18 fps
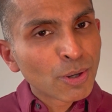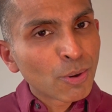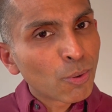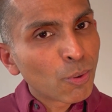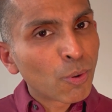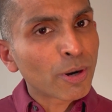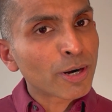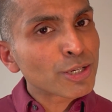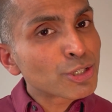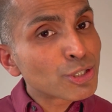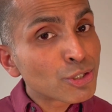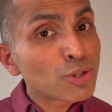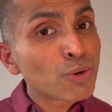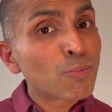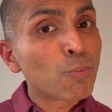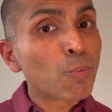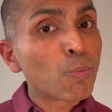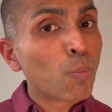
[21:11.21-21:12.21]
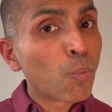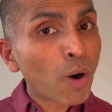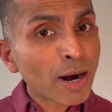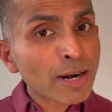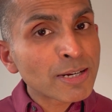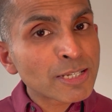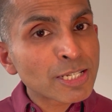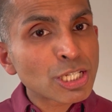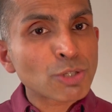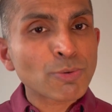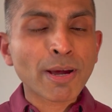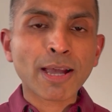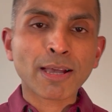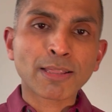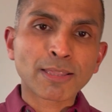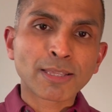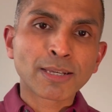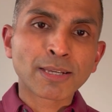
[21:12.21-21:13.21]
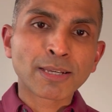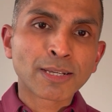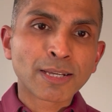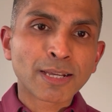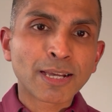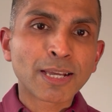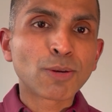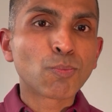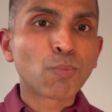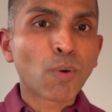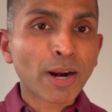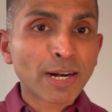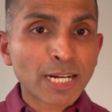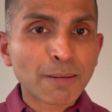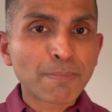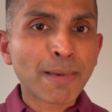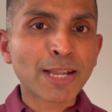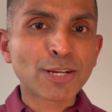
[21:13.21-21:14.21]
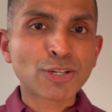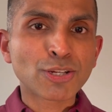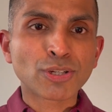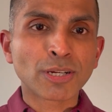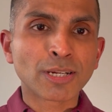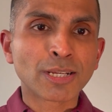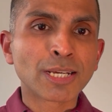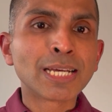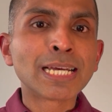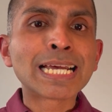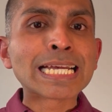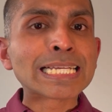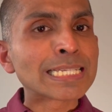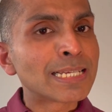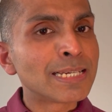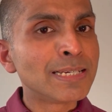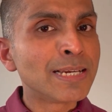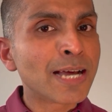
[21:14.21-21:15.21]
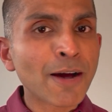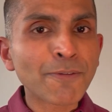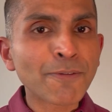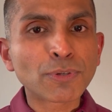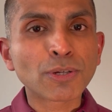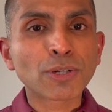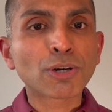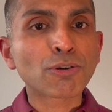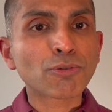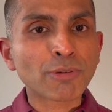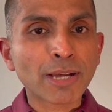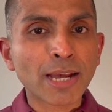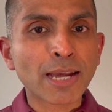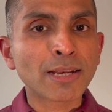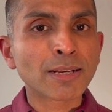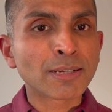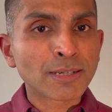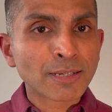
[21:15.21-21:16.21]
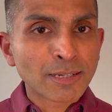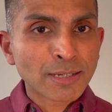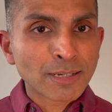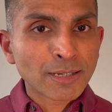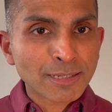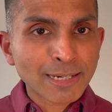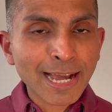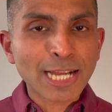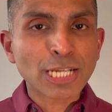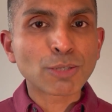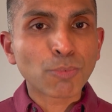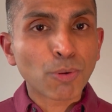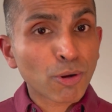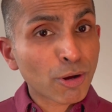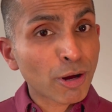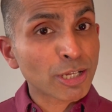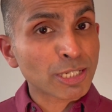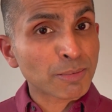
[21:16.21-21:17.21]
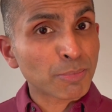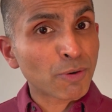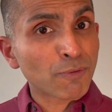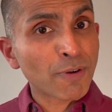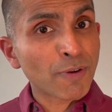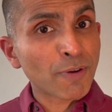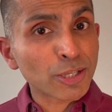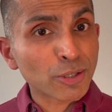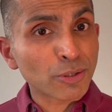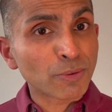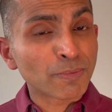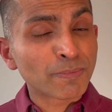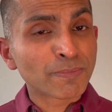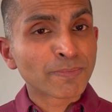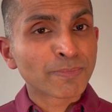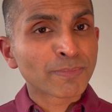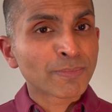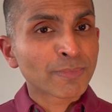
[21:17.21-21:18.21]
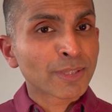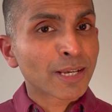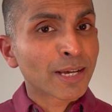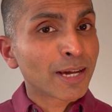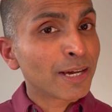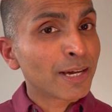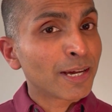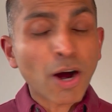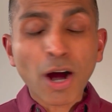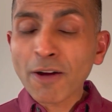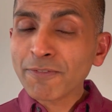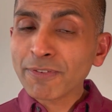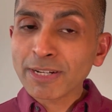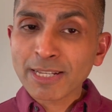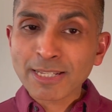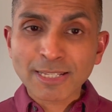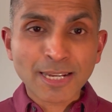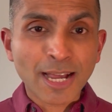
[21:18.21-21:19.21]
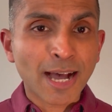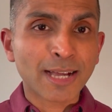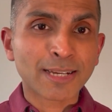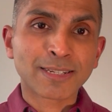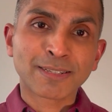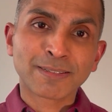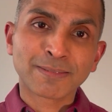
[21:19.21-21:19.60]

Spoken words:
or assume one strength in one dimension is enough to create tangible customer value. It often is not.